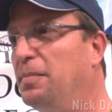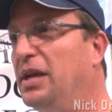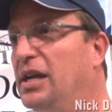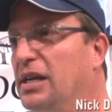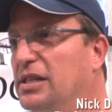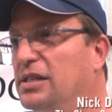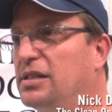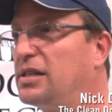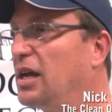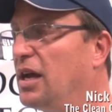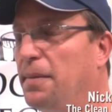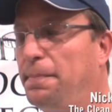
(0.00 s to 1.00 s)

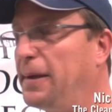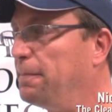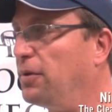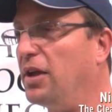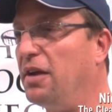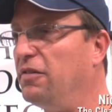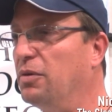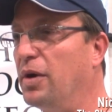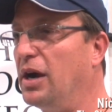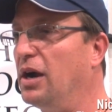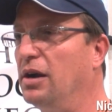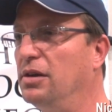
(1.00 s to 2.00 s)
Because uh, people
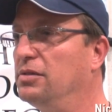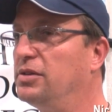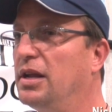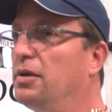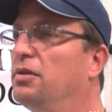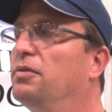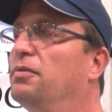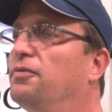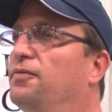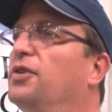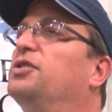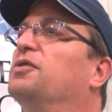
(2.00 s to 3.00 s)
everywhere,
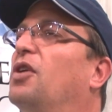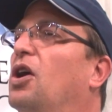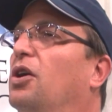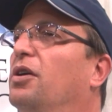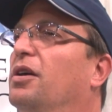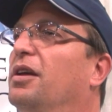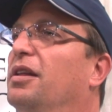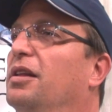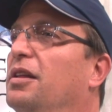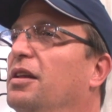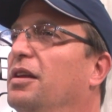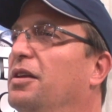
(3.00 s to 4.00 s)
first of all,
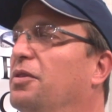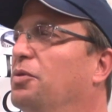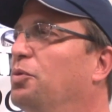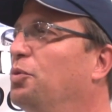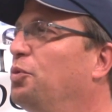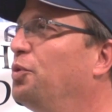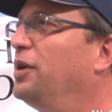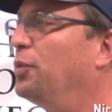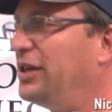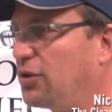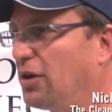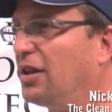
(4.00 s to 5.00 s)
we,
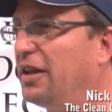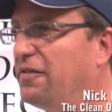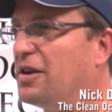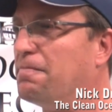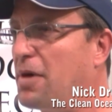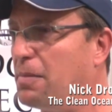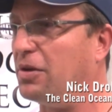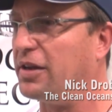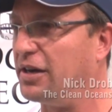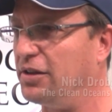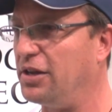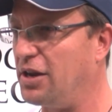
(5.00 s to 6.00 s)
we sort of live in a bubble
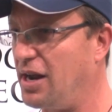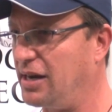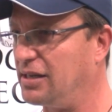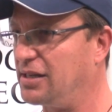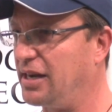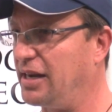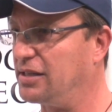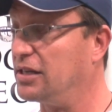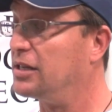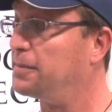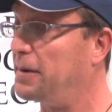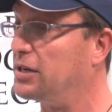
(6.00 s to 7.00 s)
here in the United States,
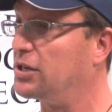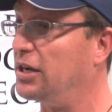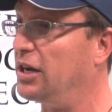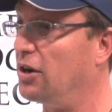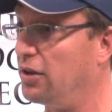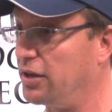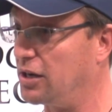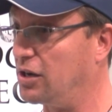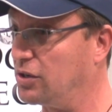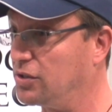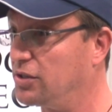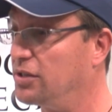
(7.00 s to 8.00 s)
and especially here on the
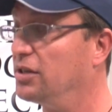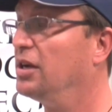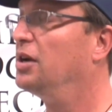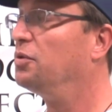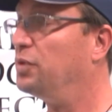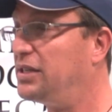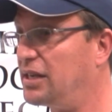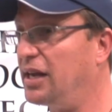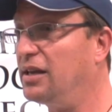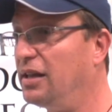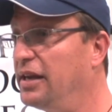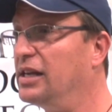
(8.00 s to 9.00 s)
coasts.
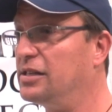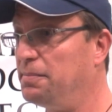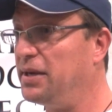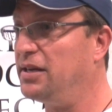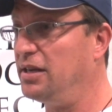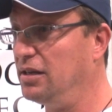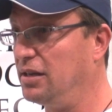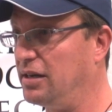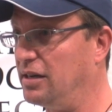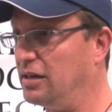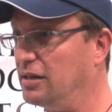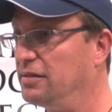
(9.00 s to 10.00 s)
Recycling is a big deal
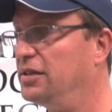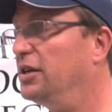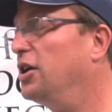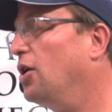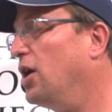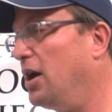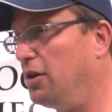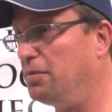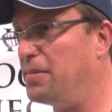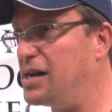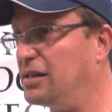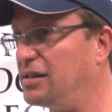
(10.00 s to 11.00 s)
here. You go
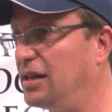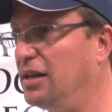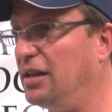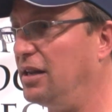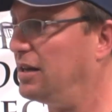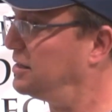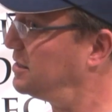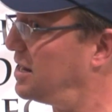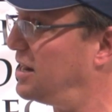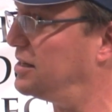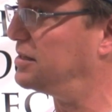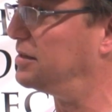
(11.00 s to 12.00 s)
100 miles inland, it's
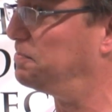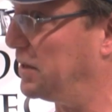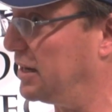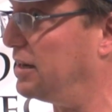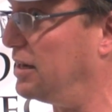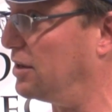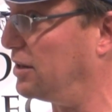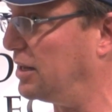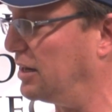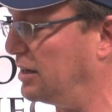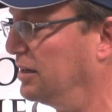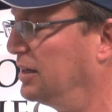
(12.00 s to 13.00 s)
not as big a deal
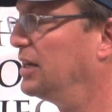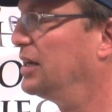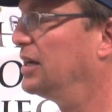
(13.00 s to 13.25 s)
there.